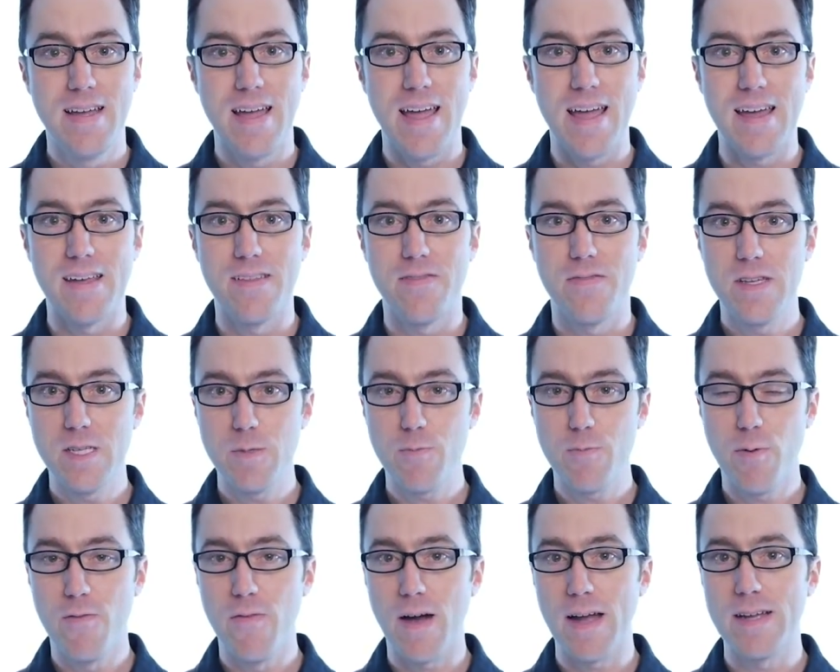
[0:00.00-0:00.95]
And this
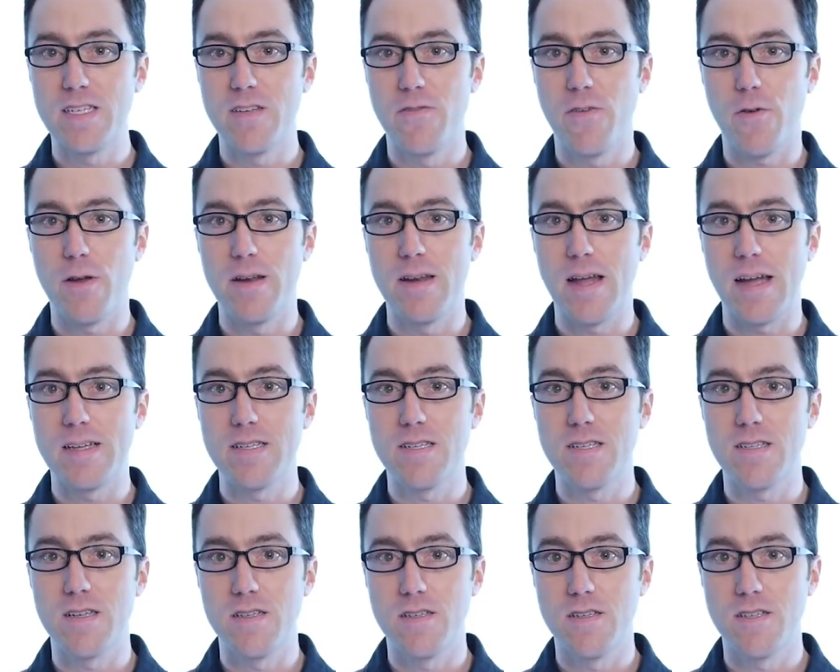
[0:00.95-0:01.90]
provides a very
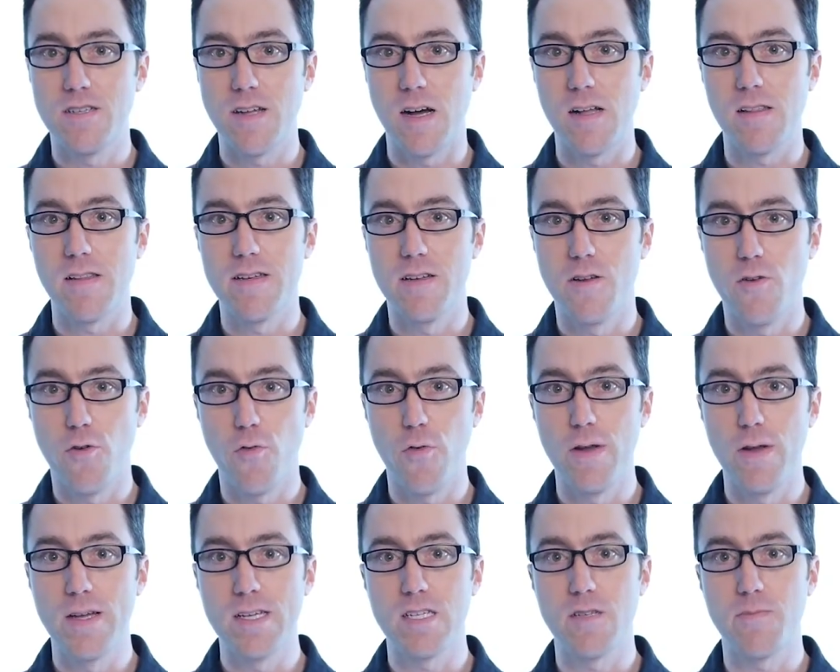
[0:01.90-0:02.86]
nice, solid,
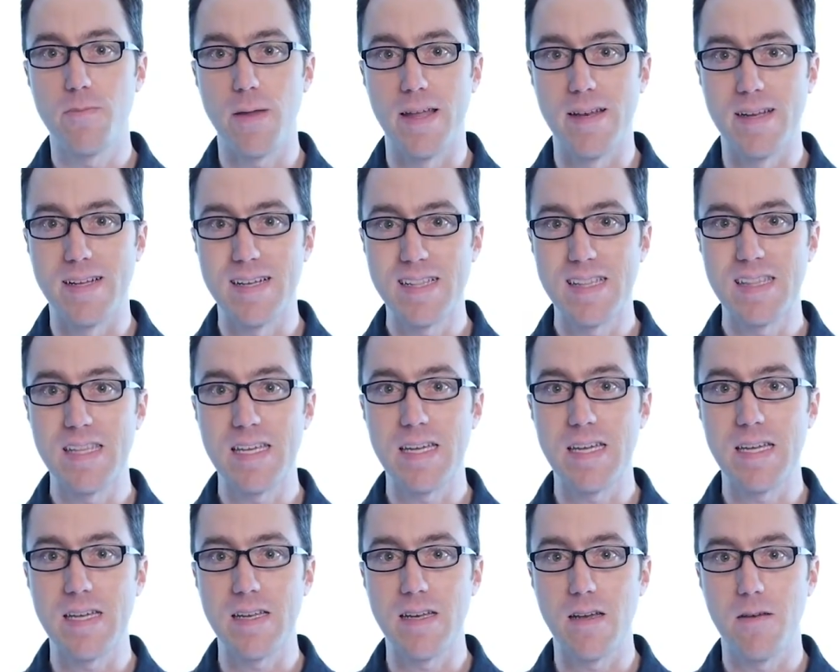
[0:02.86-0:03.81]
crisp, and
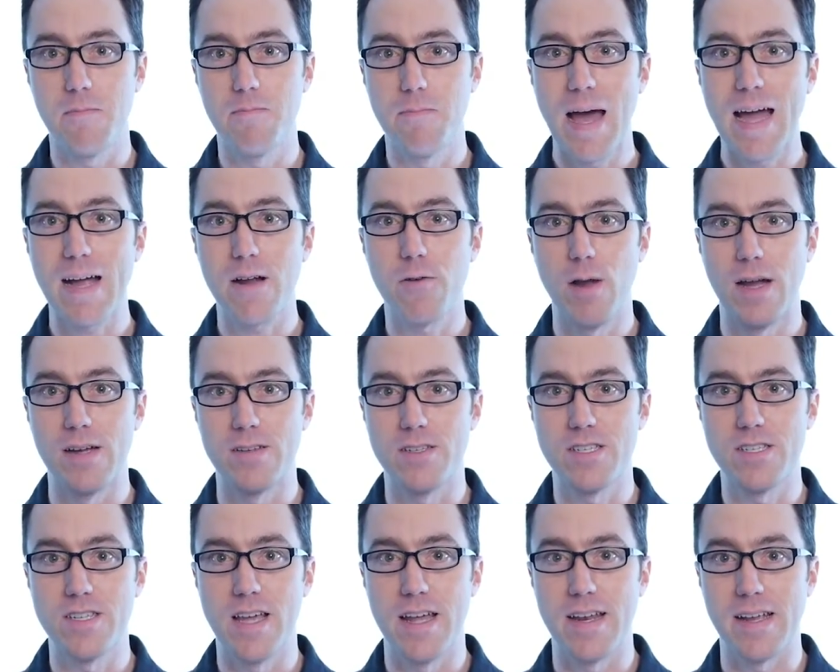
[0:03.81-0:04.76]
clean background
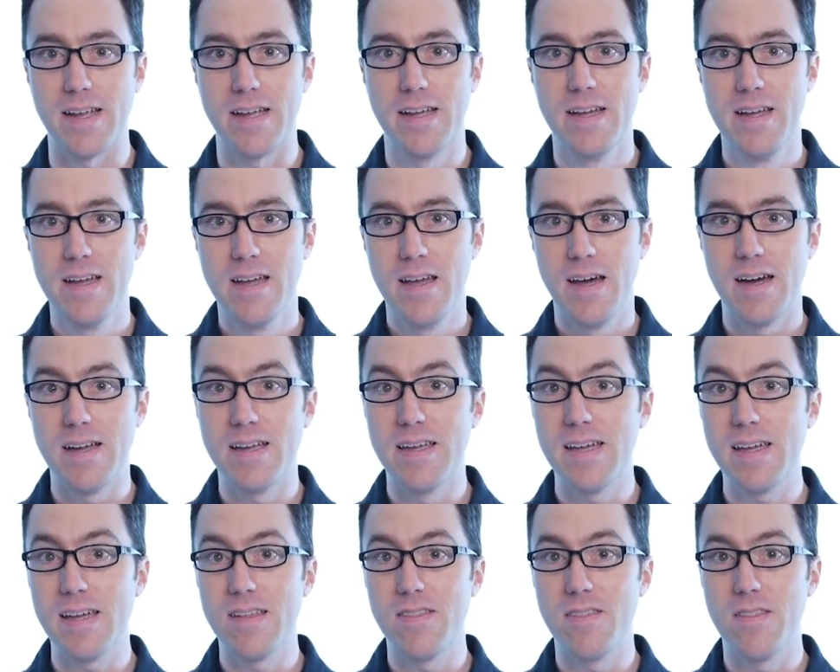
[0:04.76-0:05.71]
setting,
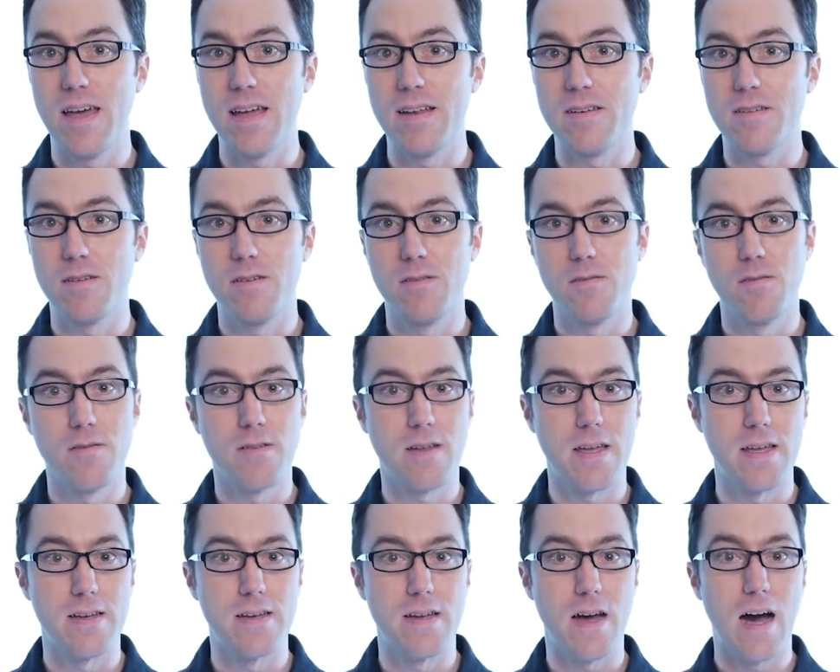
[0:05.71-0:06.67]
again, that
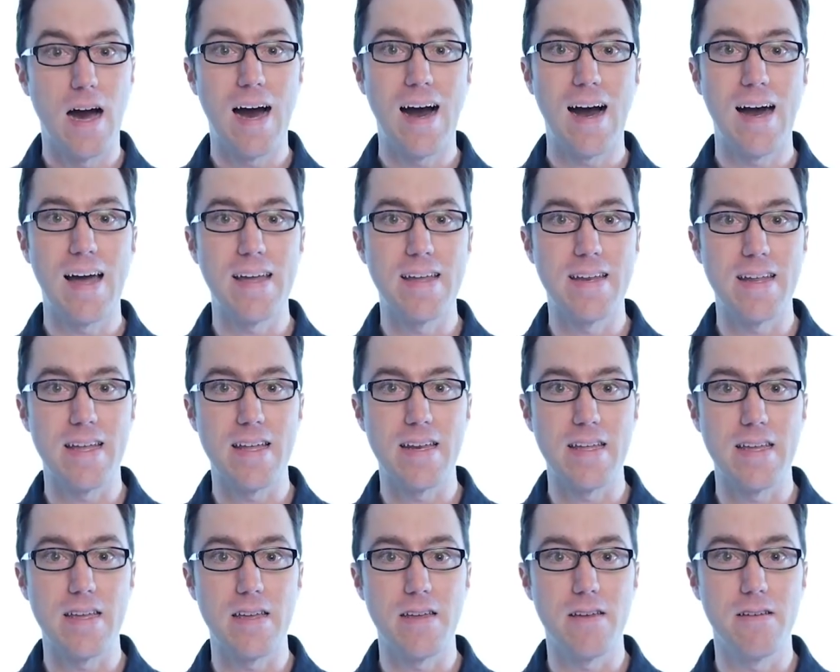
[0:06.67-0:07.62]
can hide
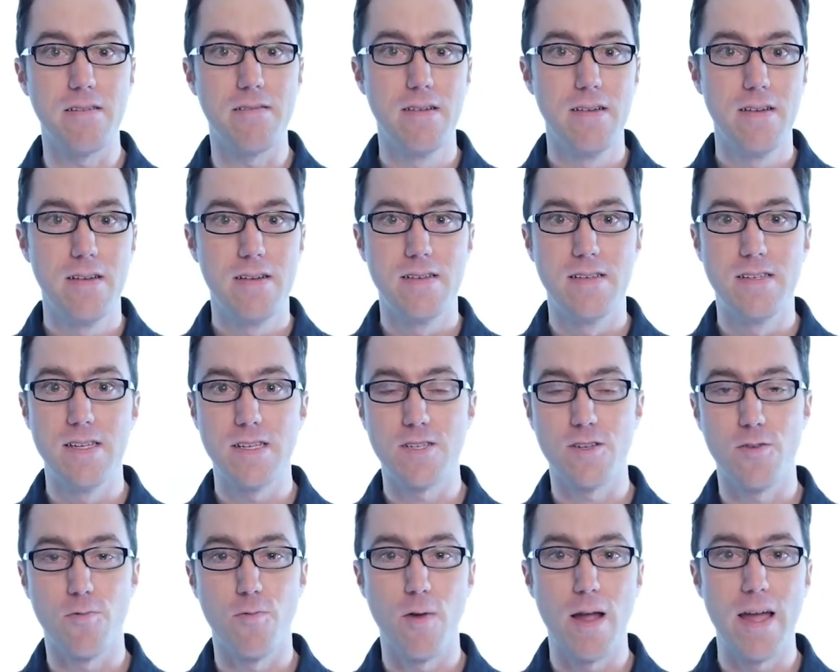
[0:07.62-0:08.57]
any
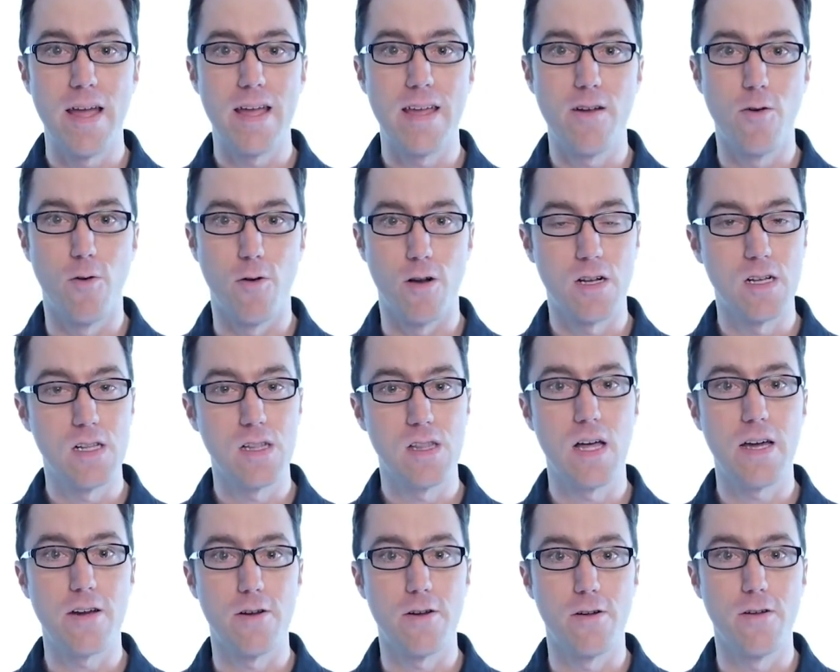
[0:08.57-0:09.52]
disarray or
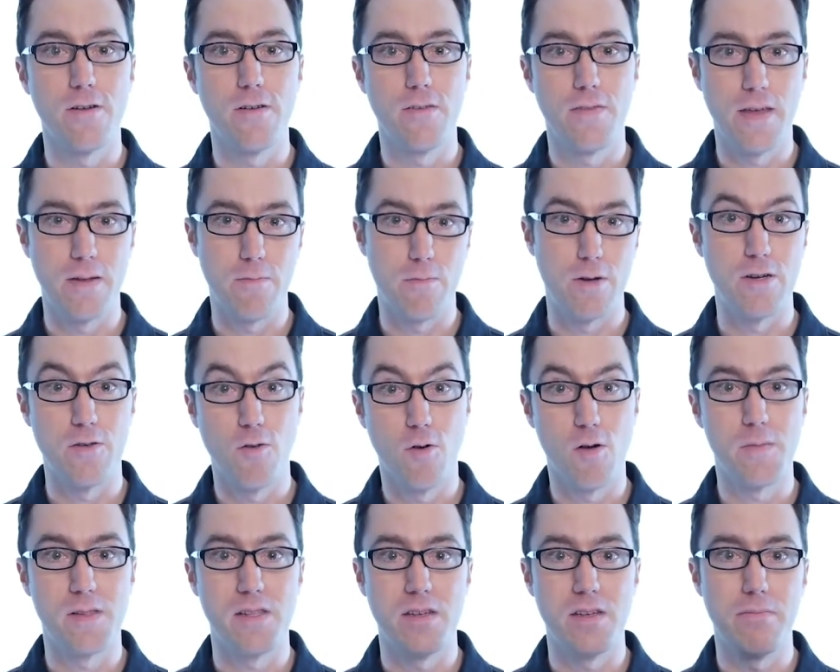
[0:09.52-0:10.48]
clutter that would
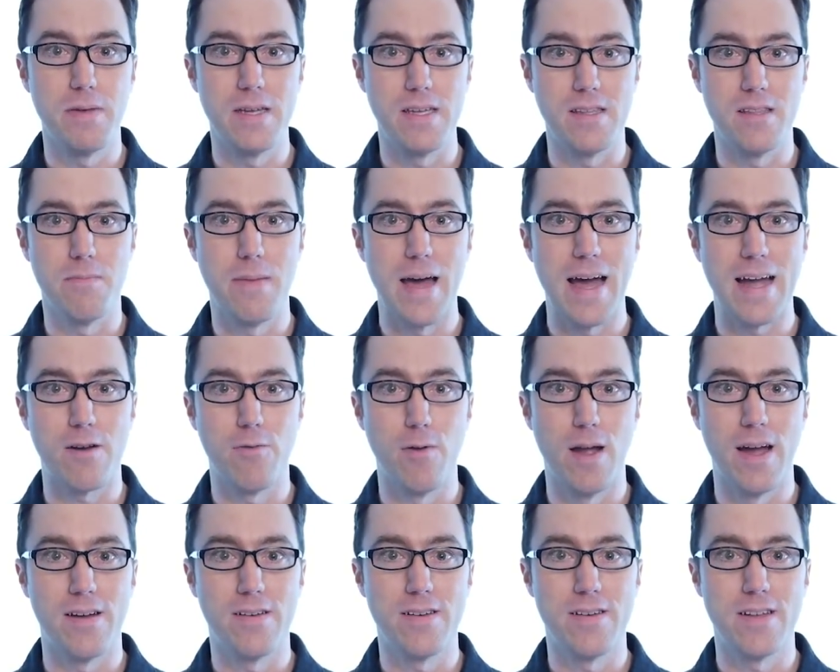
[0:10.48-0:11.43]
normally be in the
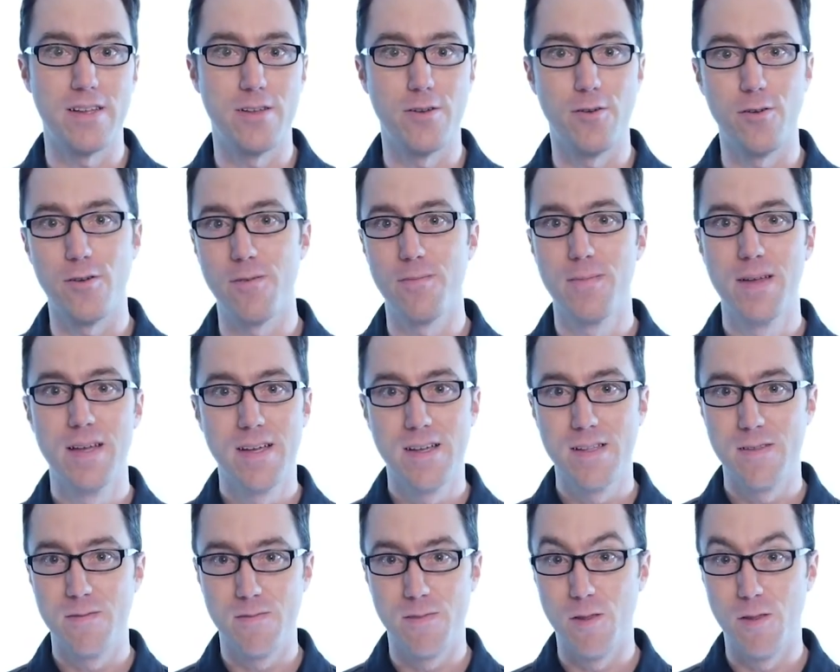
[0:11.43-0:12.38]
background in your
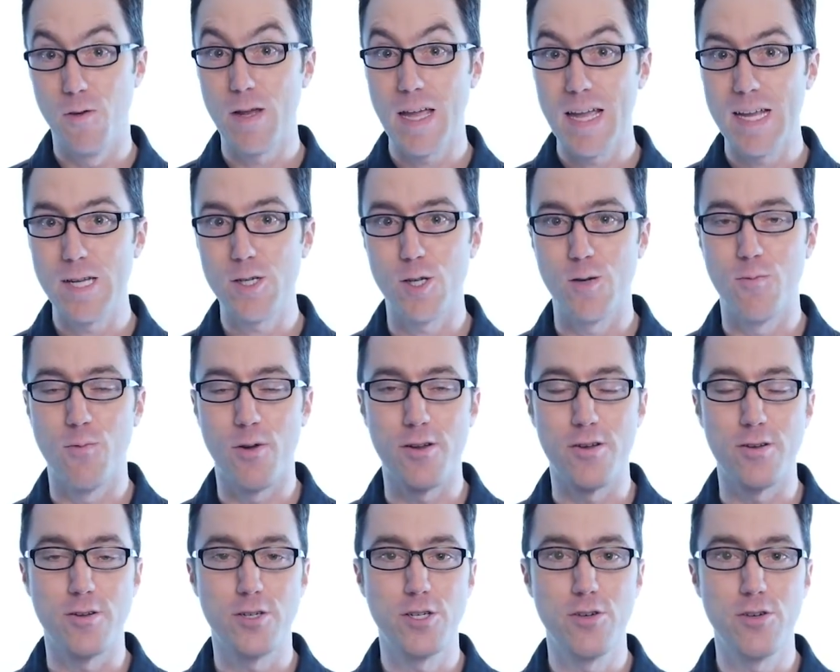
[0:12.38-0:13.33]
location where
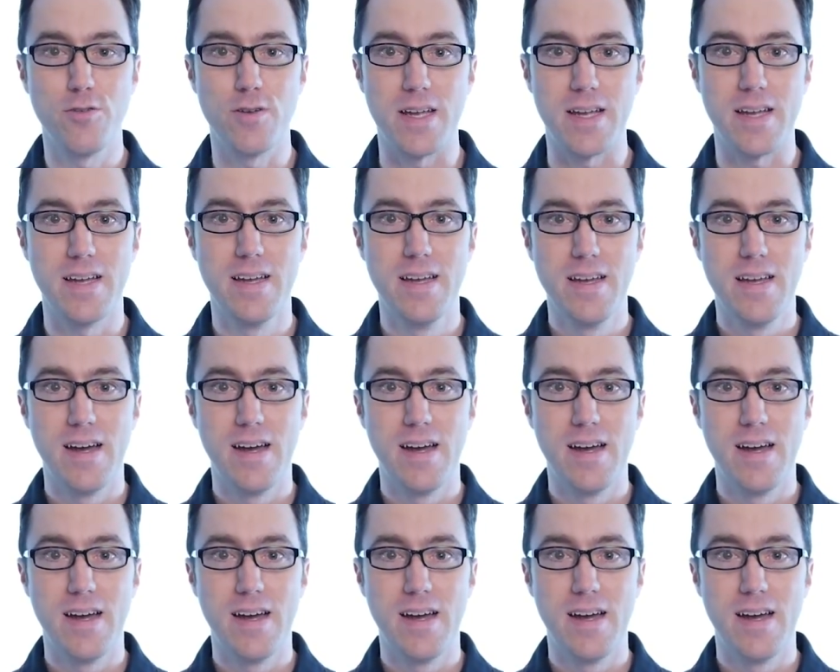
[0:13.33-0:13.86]
you're shooting.